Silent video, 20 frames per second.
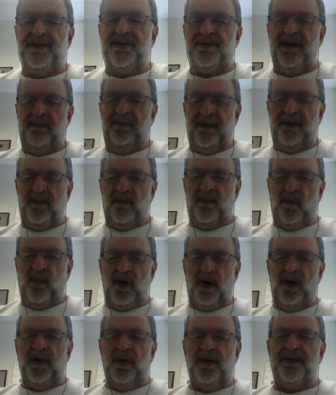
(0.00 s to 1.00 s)
treatment
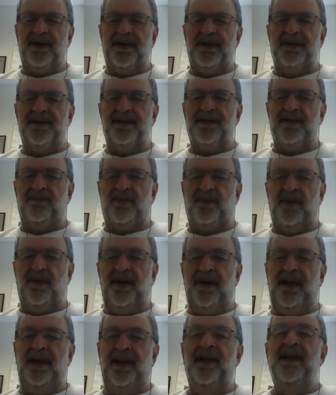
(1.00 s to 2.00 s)
world. It's a
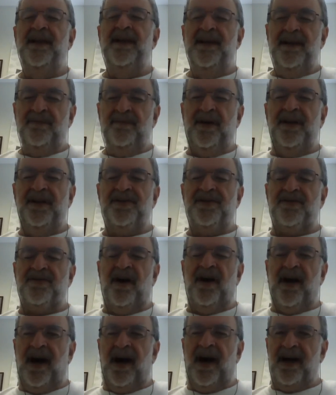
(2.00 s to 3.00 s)
pretty
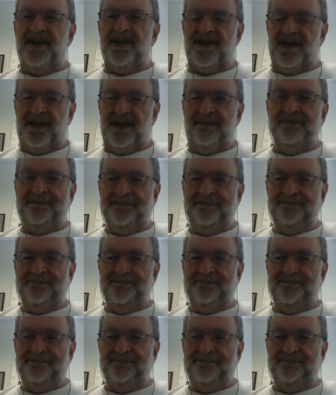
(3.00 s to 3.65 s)
strong oxidant.